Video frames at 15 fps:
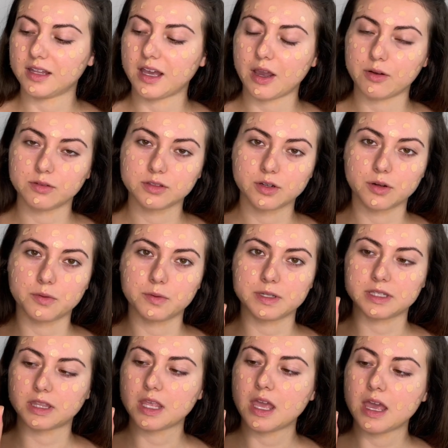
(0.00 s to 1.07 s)
I will go with
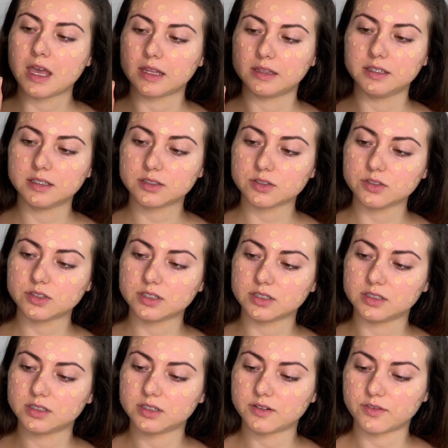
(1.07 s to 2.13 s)
this
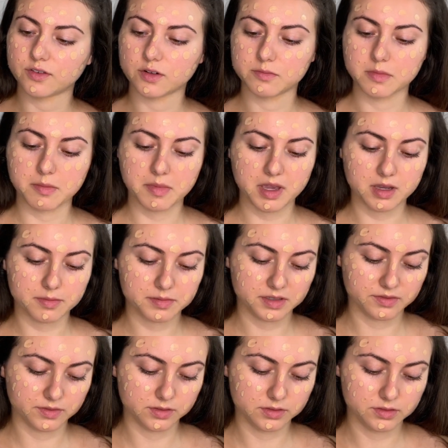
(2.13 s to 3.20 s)
concealer from Makeup
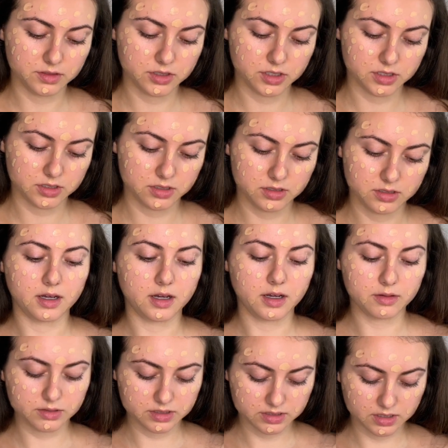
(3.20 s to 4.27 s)
Revolution. I
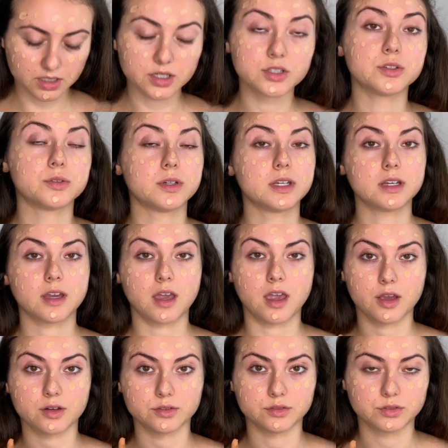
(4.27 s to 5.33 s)
will start doing a
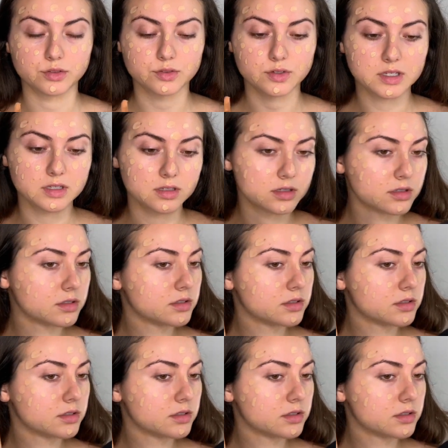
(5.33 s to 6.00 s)
contouring.